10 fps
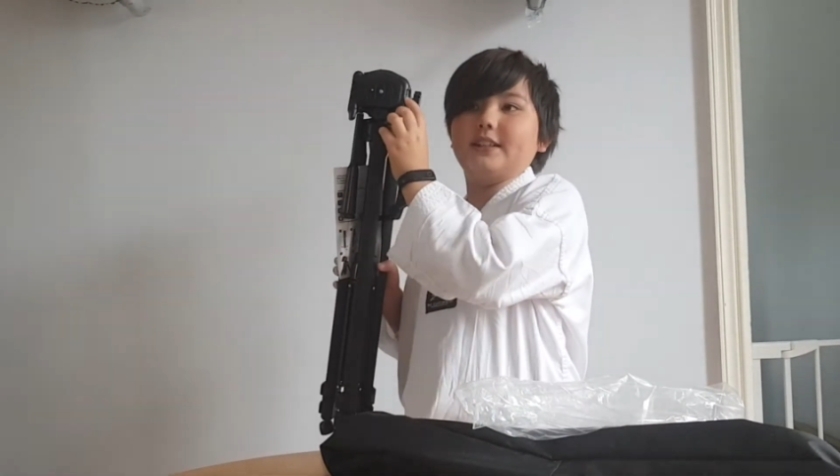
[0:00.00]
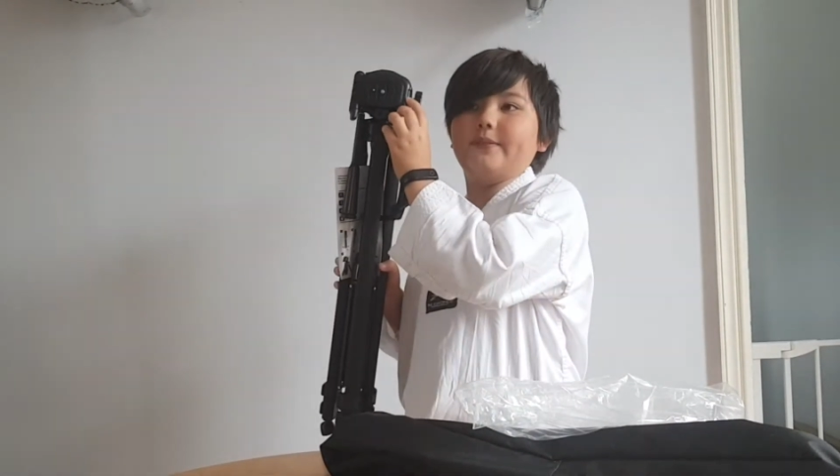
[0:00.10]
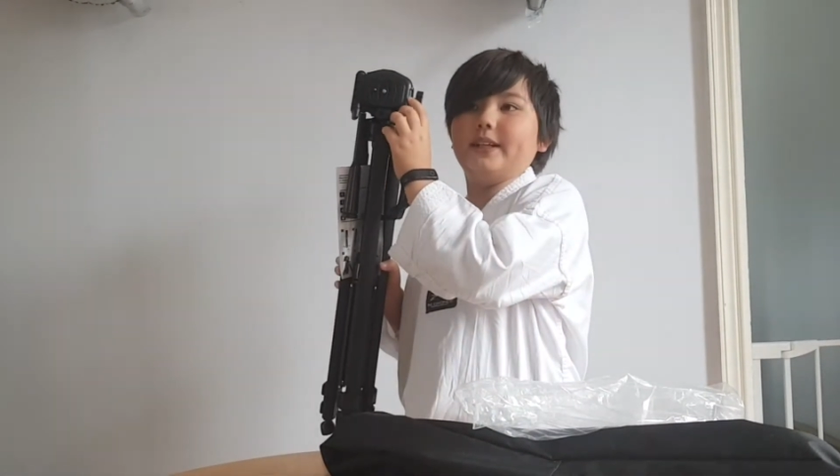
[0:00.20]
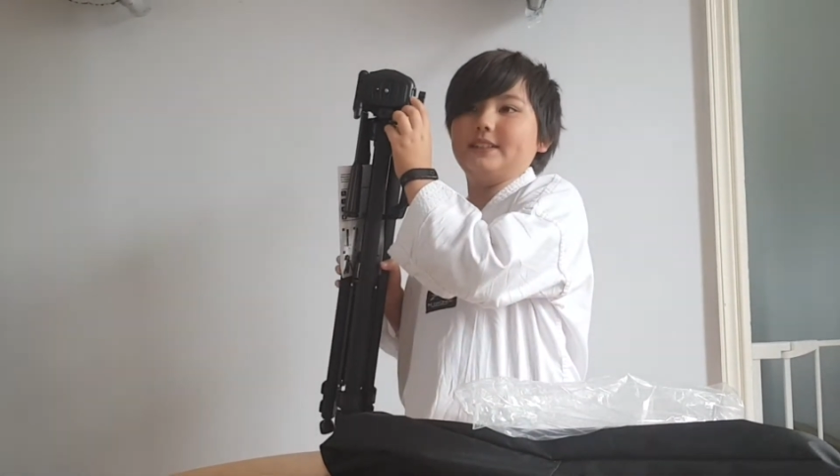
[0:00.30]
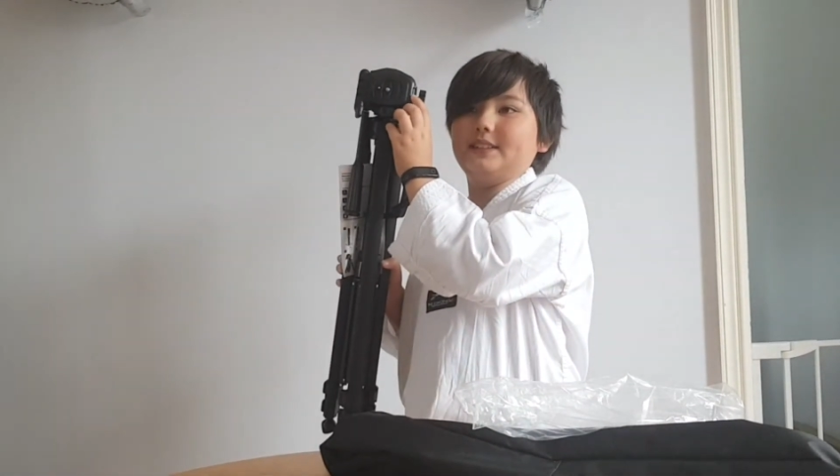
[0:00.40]
that
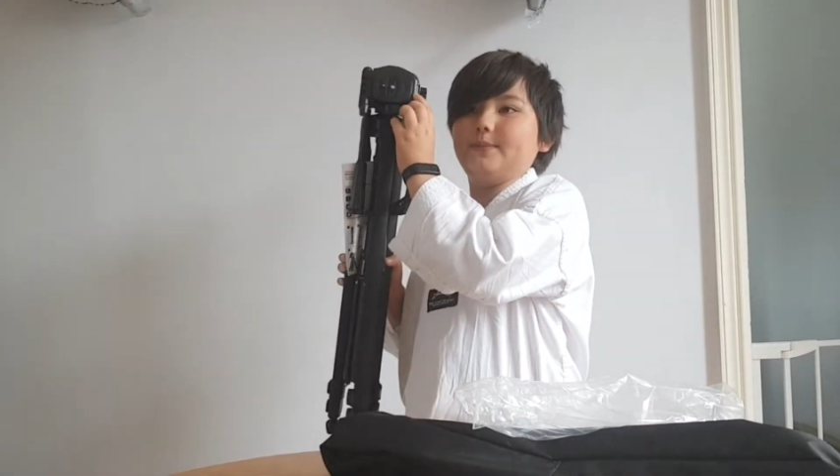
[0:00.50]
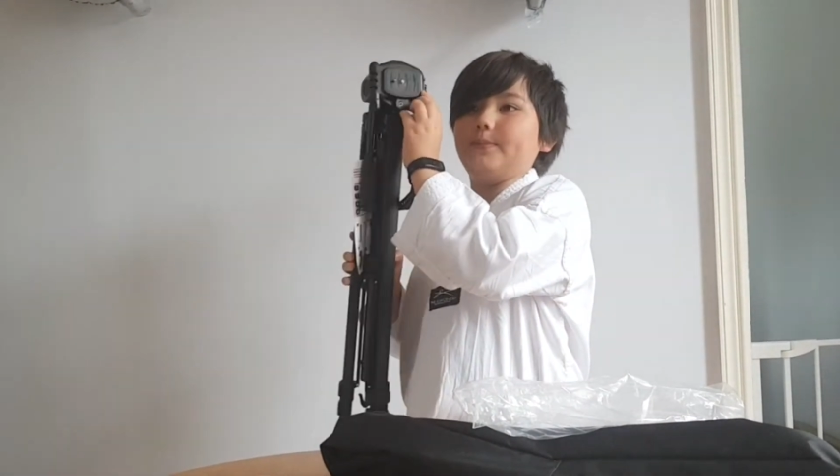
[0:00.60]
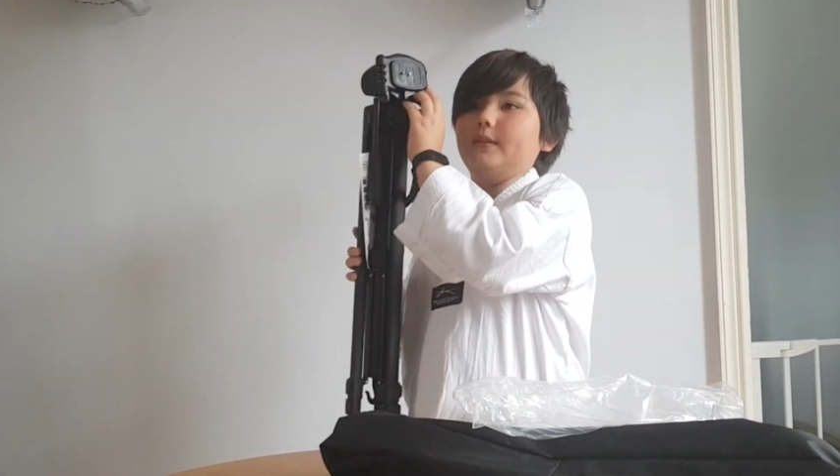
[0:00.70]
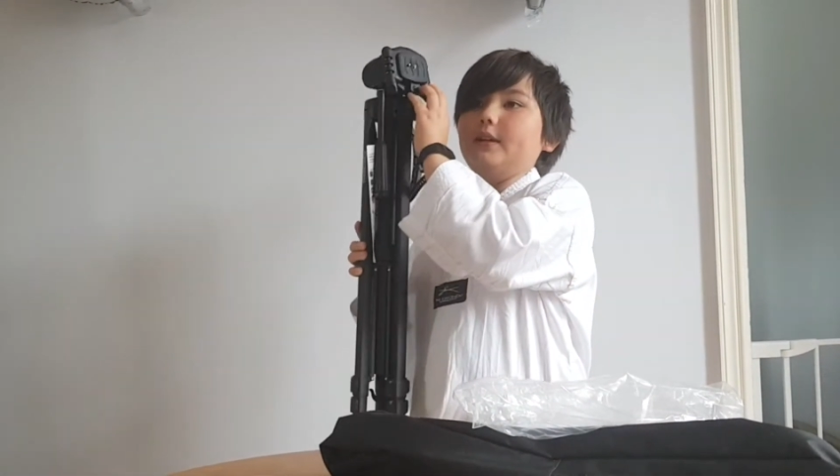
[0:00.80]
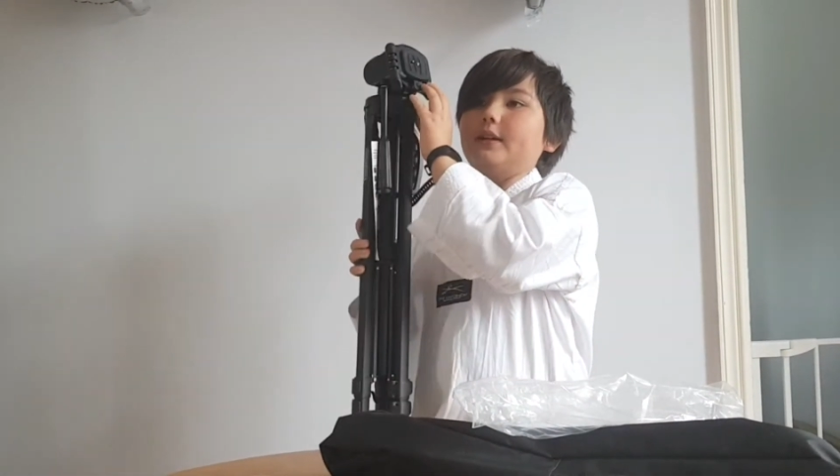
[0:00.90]
makes it
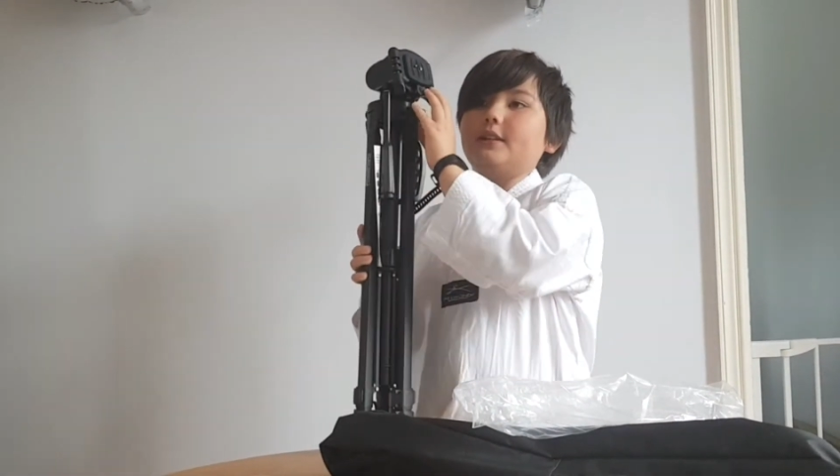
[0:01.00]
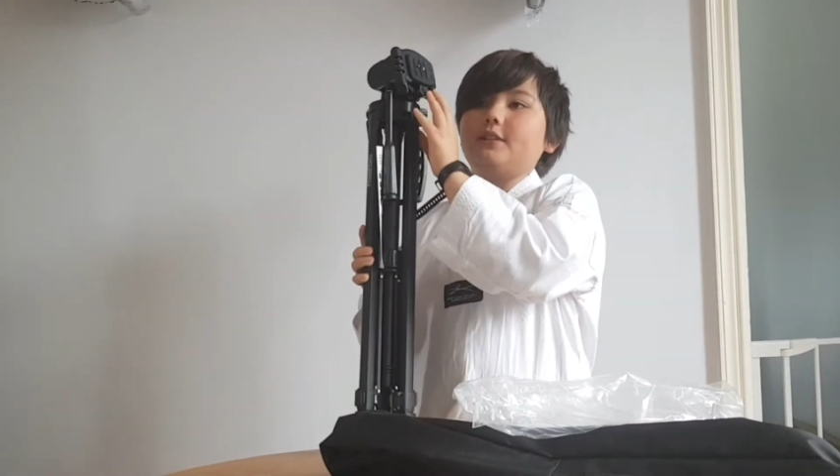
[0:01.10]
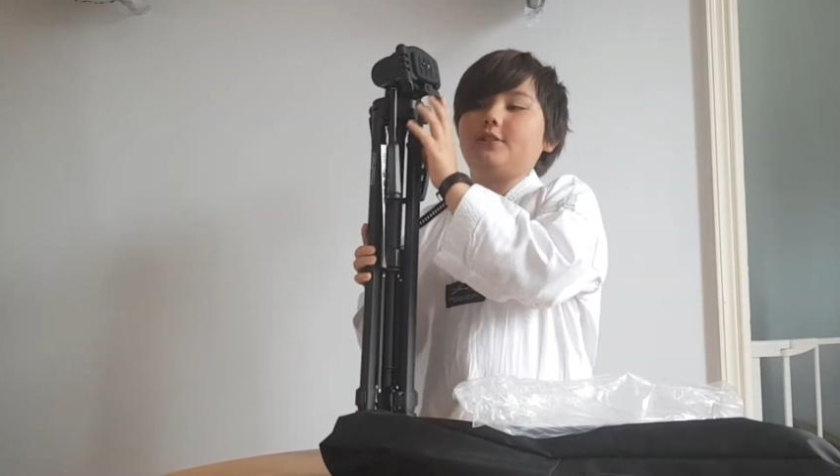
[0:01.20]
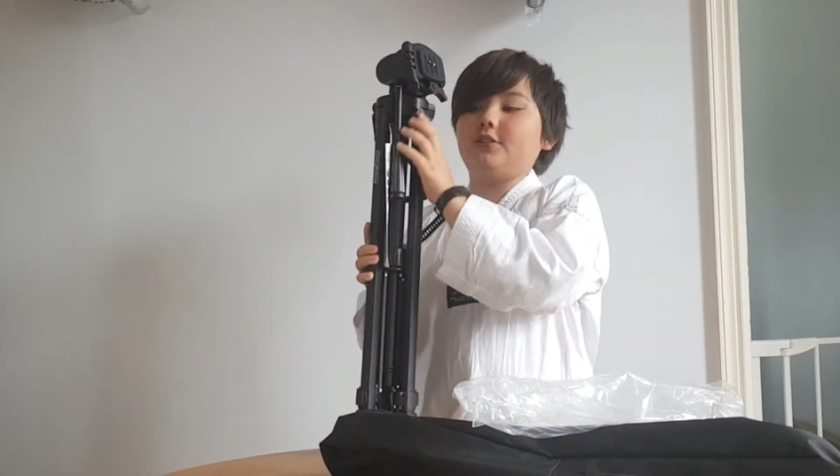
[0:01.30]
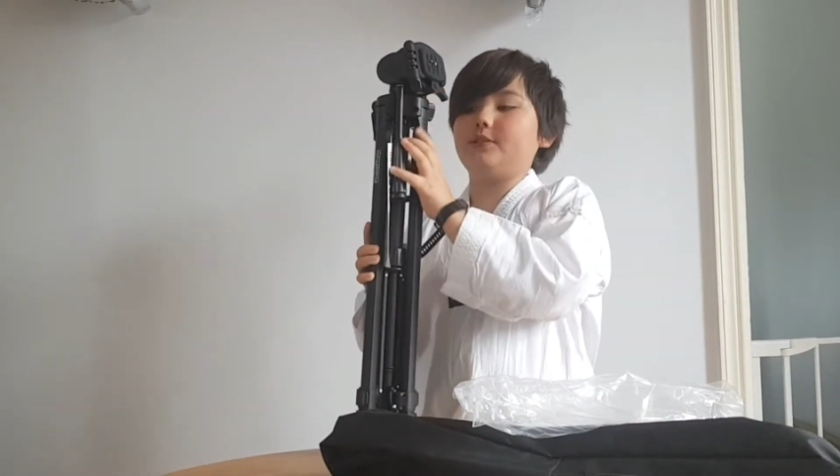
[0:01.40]
to